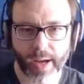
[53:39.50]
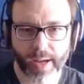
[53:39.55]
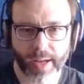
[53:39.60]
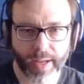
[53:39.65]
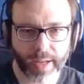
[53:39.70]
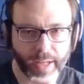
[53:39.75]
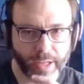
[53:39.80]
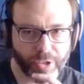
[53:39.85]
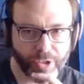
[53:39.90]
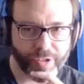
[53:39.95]

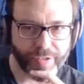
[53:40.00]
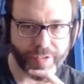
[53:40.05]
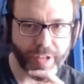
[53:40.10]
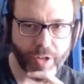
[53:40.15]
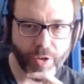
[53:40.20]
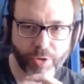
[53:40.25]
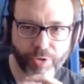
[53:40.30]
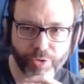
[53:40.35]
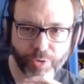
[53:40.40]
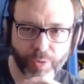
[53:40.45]

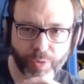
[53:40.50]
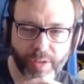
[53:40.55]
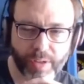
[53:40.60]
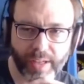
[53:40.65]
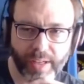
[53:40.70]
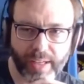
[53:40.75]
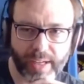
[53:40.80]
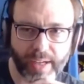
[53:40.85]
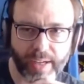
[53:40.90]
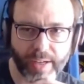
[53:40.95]
Just the
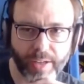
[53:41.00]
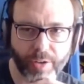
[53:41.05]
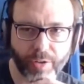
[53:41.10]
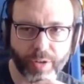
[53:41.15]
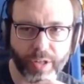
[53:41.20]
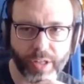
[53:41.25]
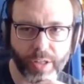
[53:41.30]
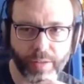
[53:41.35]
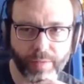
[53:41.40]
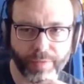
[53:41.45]

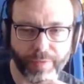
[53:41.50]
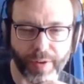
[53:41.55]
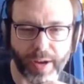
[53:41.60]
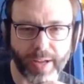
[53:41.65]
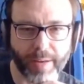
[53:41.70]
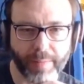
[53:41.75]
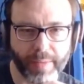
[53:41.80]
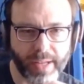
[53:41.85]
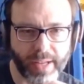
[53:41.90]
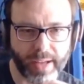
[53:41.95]
usual. You can
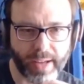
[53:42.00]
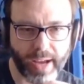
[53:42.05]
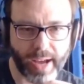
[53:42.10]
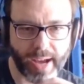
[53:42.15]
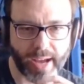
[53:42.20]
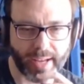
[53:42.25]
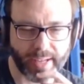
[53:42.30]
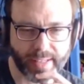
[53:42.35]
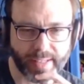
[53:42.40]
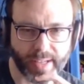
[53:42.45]
find
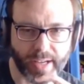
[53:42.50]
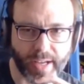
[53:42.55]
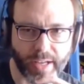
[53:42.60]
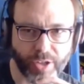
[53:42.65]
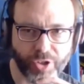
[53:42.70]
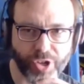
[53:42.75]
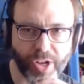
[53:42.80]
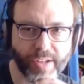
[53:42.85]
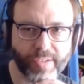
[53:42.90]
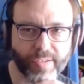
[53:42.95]
me at
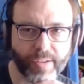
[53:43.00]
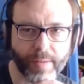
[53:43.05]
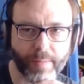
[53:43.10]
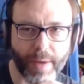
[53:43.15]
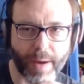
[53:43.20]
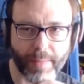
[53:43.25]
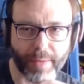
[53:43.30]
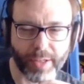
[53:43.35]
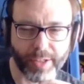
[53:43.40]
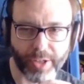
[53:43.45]

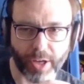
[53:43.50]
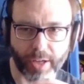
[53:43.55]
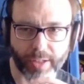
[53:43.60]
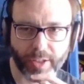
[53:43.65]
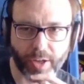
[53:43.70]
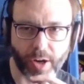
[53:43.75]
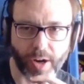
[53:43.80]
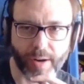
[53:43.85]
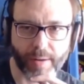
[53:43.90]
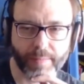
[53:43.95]

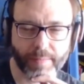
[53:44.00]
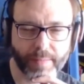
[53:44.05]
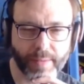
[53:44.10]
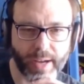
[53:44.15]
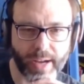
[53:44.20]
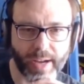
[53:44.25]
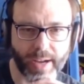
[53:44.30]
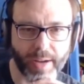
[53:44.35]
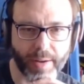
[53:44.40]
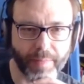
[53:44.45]

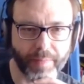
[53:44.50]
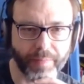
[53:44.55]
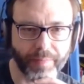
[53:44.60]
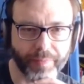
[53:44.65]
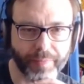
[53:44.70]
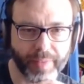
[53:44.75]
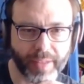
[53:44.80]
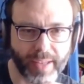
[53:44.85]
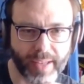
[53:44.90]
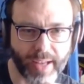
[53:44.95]

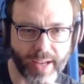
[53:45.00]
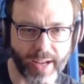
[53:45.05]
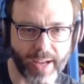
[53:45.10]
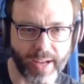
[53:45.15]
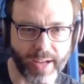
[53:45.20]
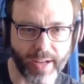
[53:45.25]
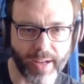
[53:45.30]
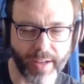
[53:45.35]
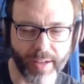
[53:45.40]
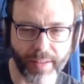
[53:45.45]
Jasonmemel.com.
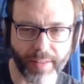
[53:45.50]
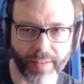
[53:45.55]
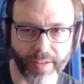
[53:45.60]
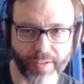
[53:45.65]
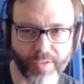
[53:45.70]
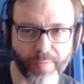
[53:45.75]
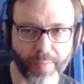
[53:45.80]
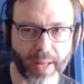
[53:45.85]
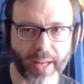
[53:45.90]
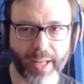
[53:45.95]

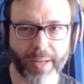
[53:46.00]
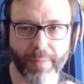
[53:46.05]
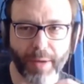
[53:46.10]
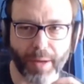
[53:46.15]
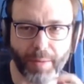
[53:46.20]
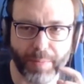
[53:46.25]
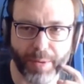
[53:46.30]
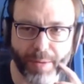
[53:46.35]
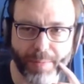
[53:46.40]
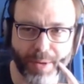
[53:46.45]
The
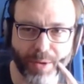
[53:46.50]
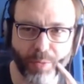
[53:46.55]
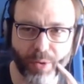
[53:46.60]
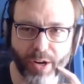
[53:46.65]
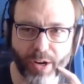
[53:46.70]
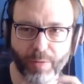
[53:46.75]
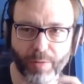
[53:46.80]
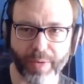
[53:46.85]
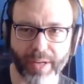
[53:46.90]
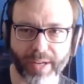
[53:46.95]
spelling might be a
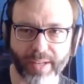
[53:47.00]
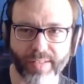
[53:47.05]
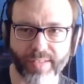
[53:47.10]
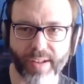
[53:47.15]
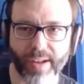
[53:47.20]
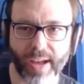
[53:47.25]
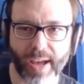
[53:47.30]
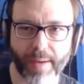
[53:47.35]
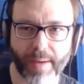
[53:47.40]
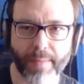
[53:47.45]
bit weird,
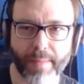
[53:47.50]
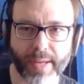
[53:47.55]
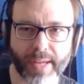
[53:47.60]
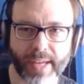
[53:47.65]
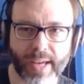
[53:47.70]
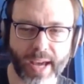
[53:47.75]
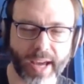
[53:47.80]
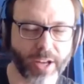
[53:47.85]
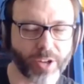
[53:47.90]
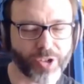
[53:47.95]
but it's at
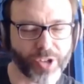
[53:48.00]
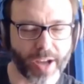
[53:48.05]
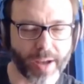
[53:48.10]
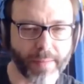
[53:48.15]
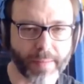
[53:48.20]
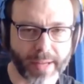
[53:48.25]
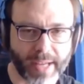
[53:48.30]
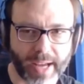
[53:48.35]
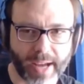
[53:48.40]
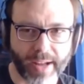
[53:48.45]

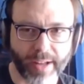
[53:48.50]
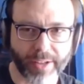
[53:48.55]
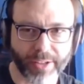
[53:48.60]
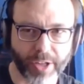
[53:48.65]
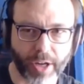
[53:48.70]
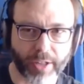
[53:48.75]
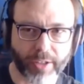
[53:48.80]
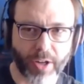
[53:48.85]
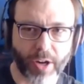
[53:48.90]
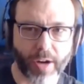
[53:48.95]

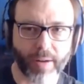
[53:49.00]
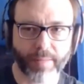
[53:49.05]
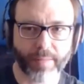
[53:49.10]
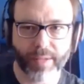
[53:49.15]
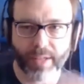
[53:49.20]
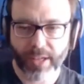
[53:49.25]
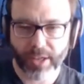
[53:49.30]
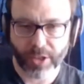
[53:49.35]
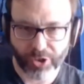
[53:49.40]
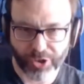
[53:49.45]

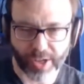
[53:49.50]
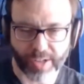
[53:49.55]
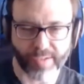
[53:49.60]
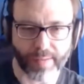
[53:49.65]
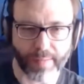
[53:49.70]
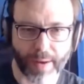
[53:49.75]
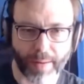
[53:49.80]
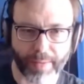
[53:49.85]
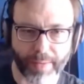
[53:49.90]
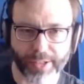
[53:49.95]
MEHMEL.com,
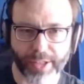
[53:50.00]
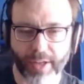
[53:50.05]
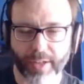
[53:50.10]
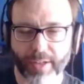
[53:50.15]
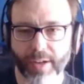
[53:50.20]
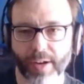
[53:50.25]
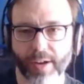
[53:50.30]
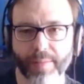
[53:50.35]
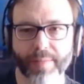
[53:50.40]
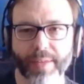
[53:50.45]

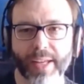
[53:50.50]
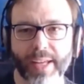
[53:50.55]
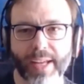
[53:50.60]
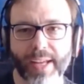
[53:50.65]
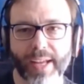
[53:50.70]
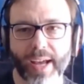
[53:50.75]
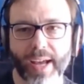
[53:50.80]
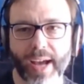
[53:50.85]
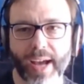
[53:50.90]
Jasonmemel.com.